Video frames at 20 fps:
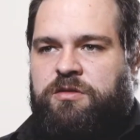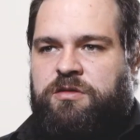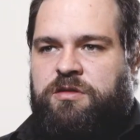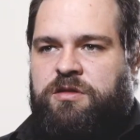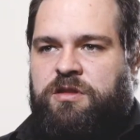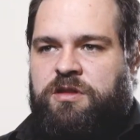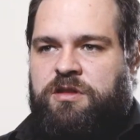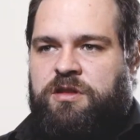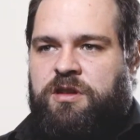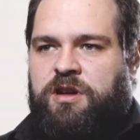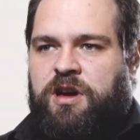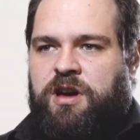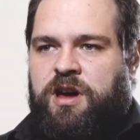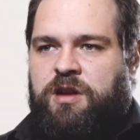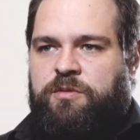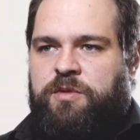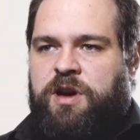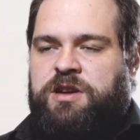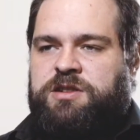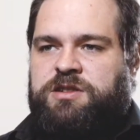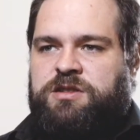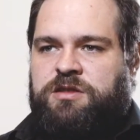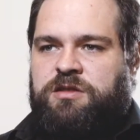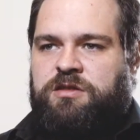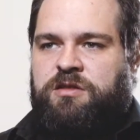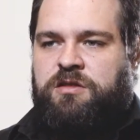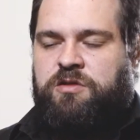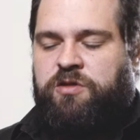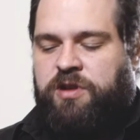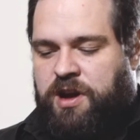the
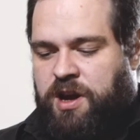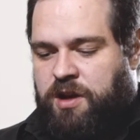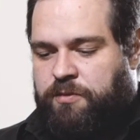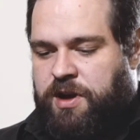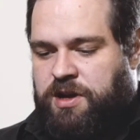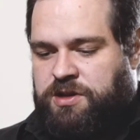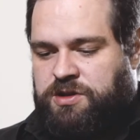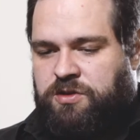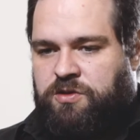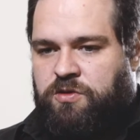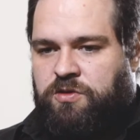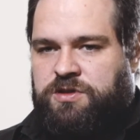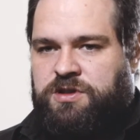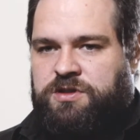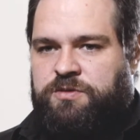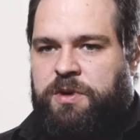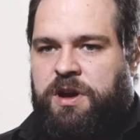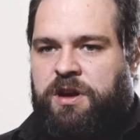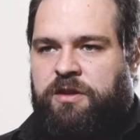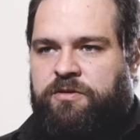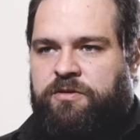3D animation course is mainly